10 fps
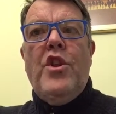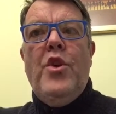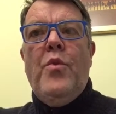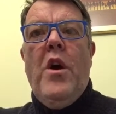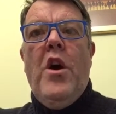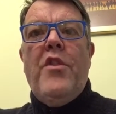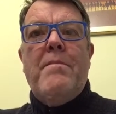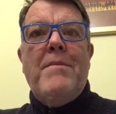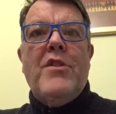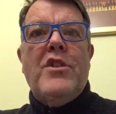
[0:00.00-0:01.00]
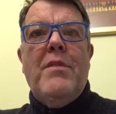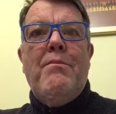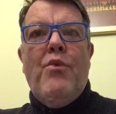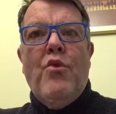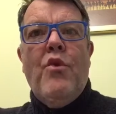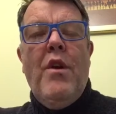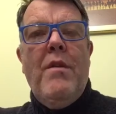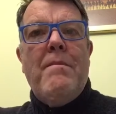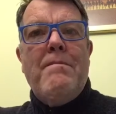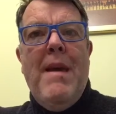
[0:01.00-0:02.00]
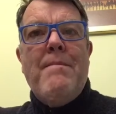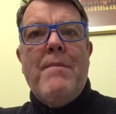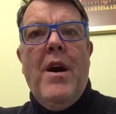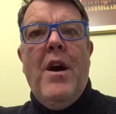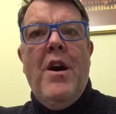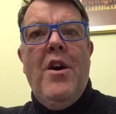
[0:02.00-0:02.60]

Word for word: You are the most important member